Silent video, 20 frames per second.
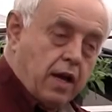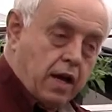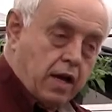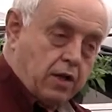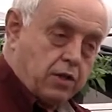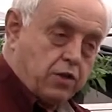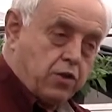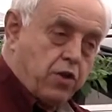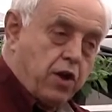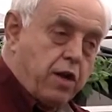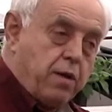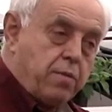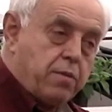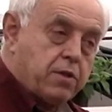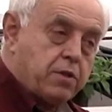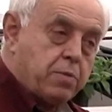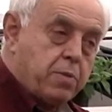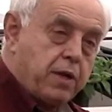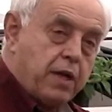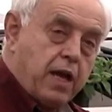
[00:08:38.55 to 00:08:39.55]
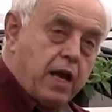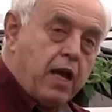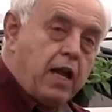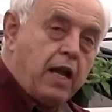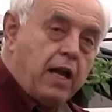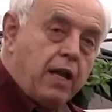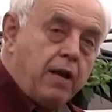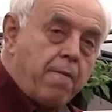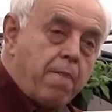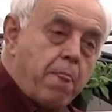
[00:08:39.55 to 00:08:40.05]
stream is
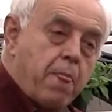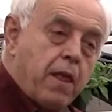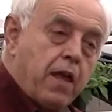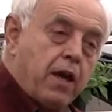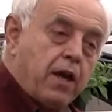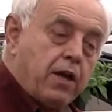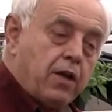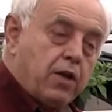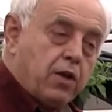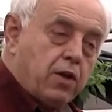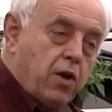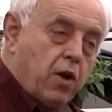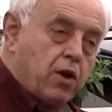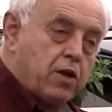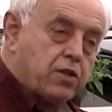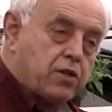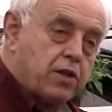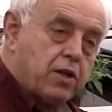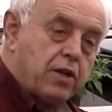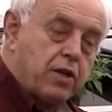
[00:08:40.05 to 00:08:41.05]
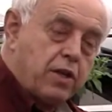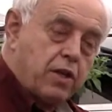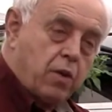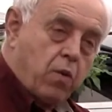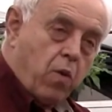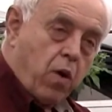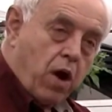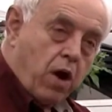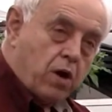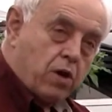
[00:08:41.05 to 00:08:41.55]
beginning, you'll notice that the
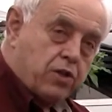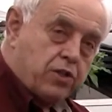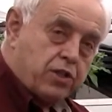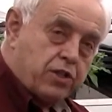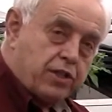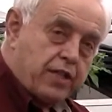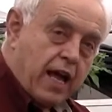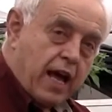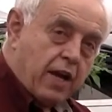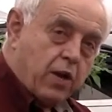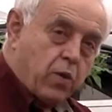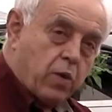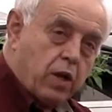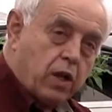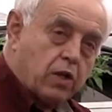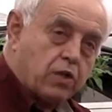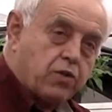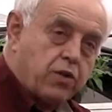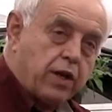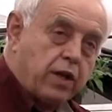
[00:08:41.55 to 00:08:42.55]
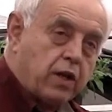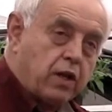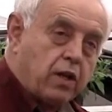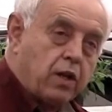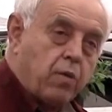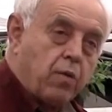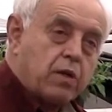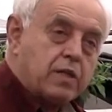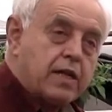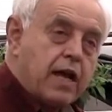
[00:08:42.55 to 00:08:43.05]
water is just down to a little trickle.
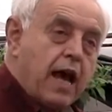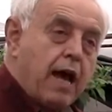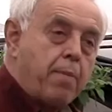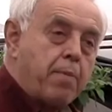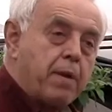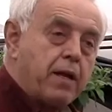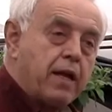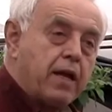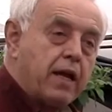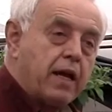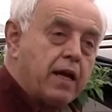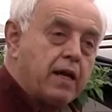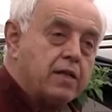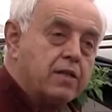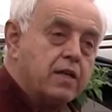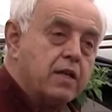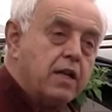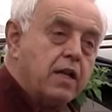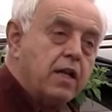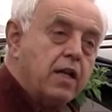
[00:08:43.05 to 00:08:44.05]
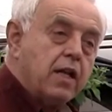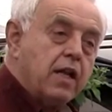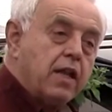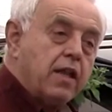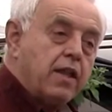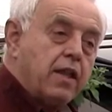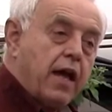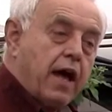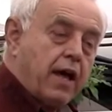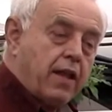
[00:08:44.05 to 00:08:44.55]
And what's happening is
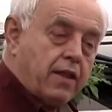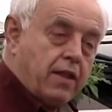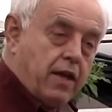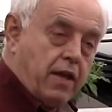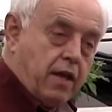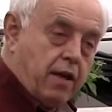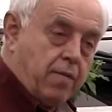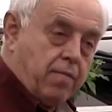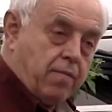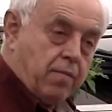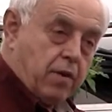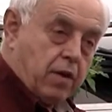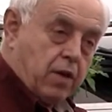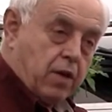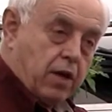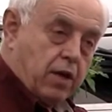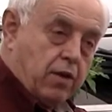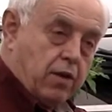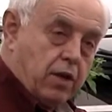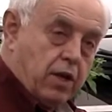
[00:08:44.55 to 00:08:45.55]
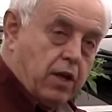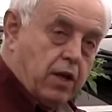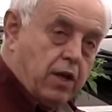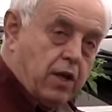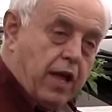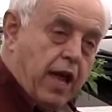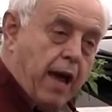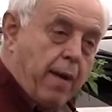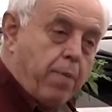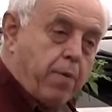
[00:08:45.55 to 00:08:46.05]
that the
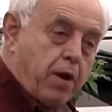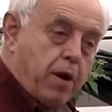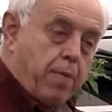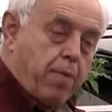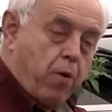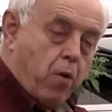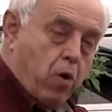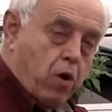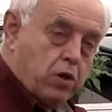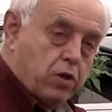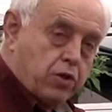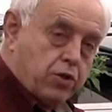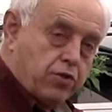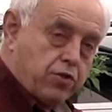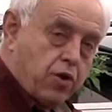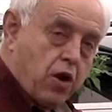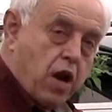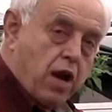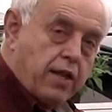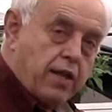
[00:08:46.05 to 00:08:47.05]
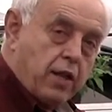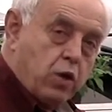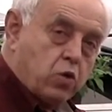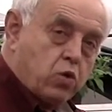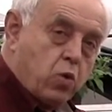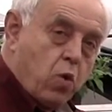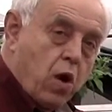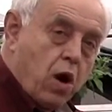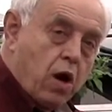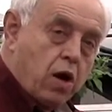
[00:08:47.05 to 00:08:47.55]
capillary pores are drawing
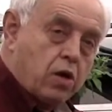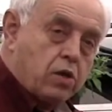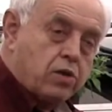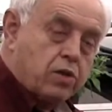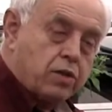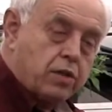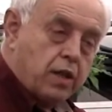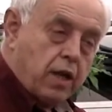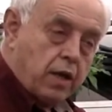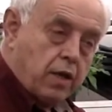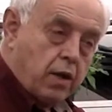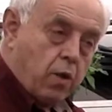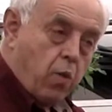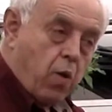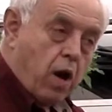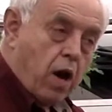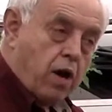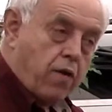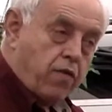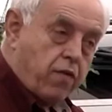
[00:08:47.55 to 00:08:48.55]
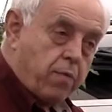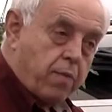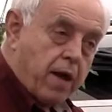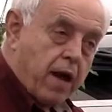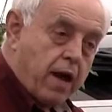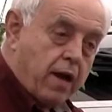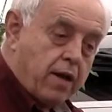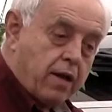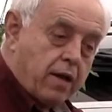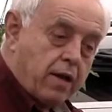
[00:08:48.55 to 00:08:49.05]
those waters, the water from
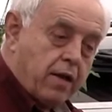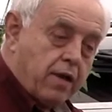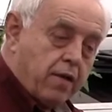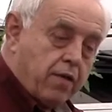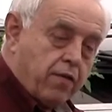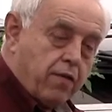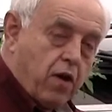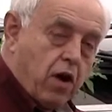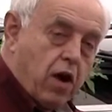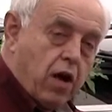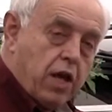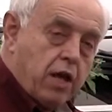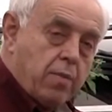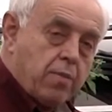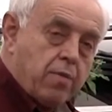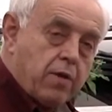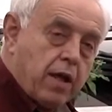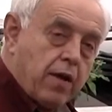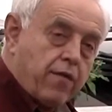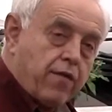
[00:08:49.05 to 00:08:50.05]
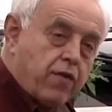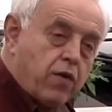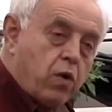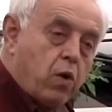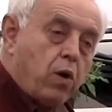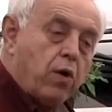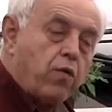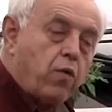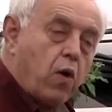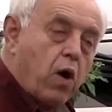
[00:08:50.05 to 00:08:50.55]
that volume, that
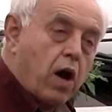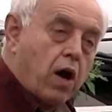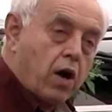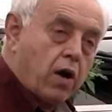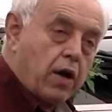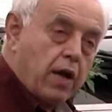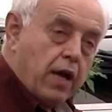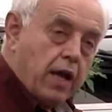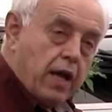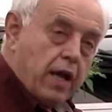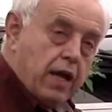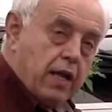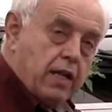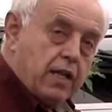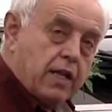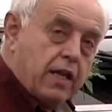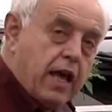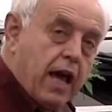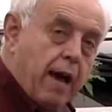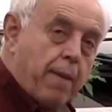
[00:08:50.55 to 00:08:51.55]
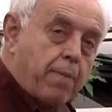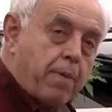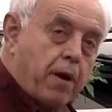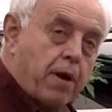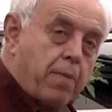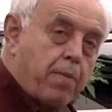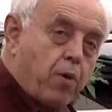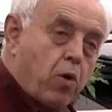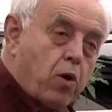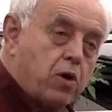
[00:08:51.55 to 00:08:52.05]
furrow of water, into the
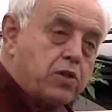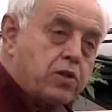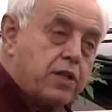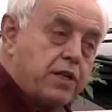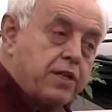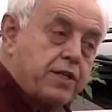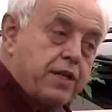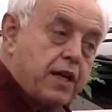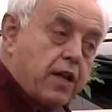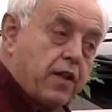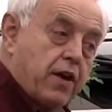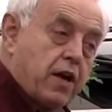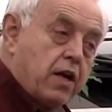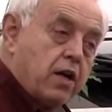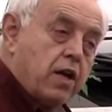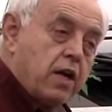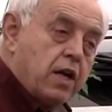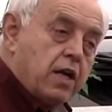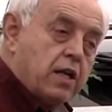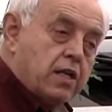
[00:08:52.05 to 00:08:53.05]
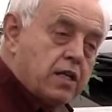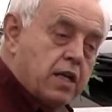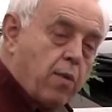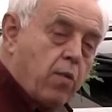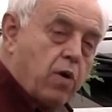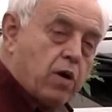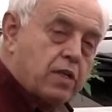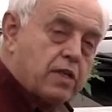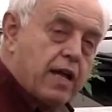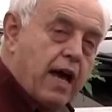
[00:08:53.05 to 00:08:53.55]
capillary pores, and until they're
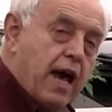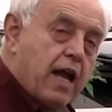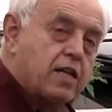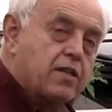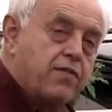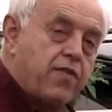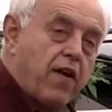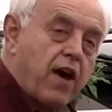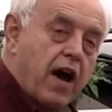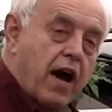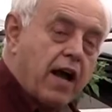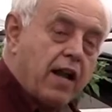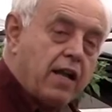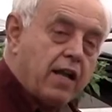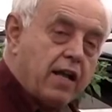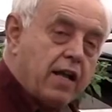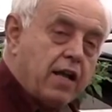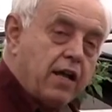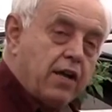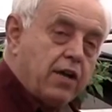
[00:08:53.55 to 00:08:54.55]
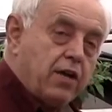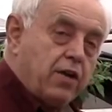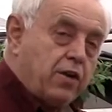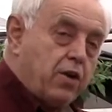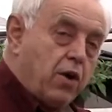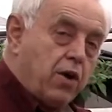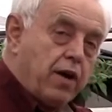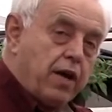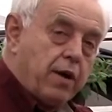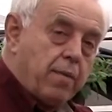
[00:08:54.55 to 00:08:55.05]
somewhat satisfied, you
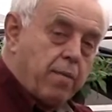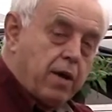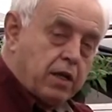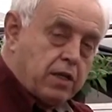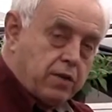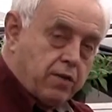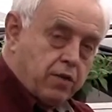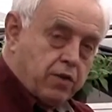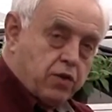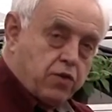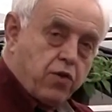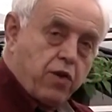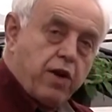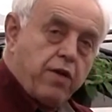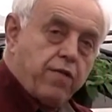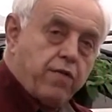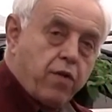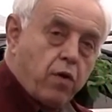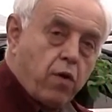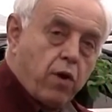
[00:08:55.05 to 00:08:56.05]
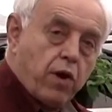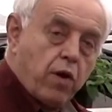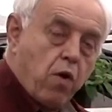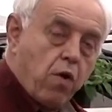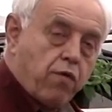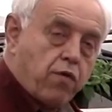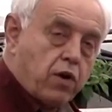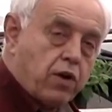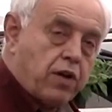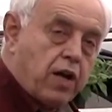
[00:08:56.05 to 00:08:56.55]
don't get much of a stream flowing
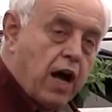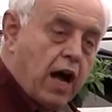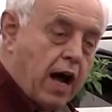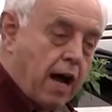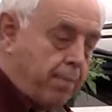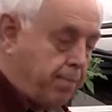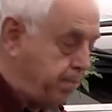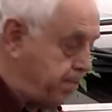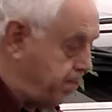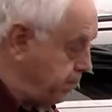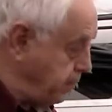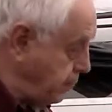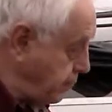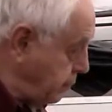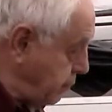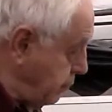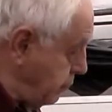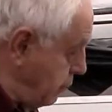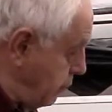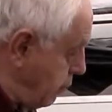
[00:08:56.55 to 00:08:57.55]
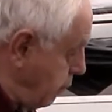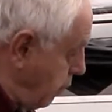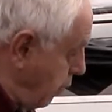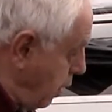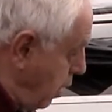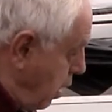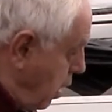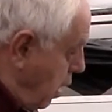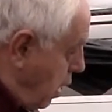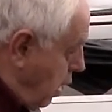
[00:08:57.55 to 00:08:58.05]
over top.
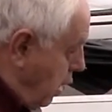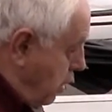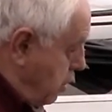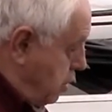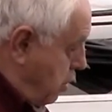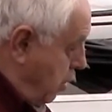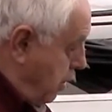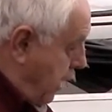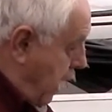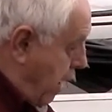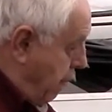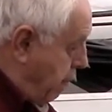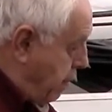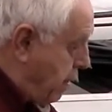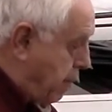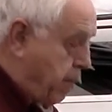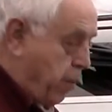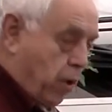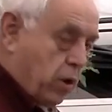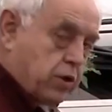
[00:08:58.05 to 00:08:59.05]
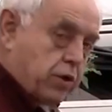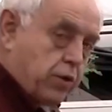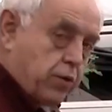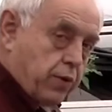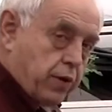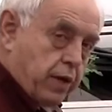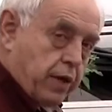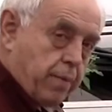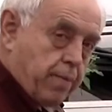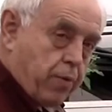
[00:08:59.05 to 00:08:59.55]
So capillary pores are
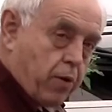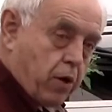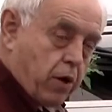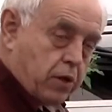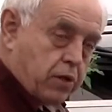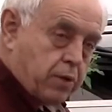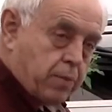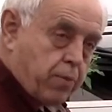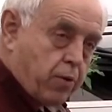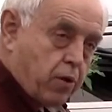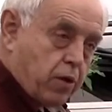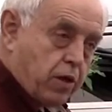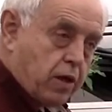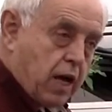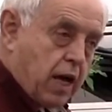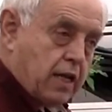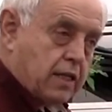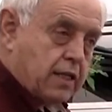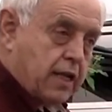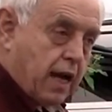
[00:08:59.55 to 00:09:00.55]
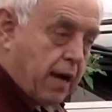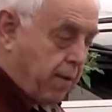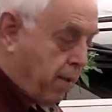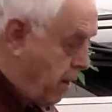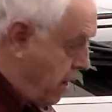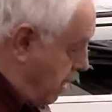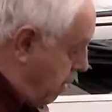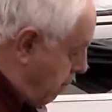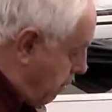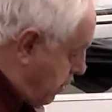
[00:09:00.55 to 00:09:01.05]
really important. It's an important concept.
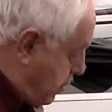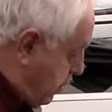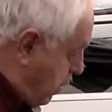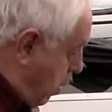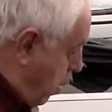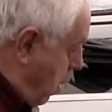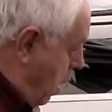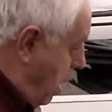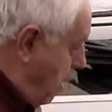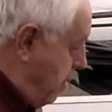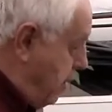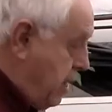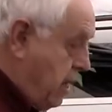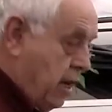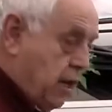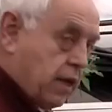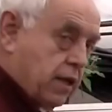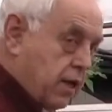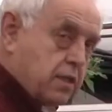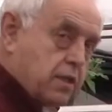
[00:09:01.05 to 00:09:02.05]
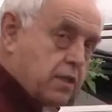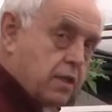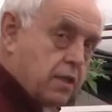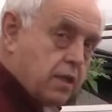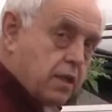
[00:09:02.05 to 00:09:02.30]
But so are these,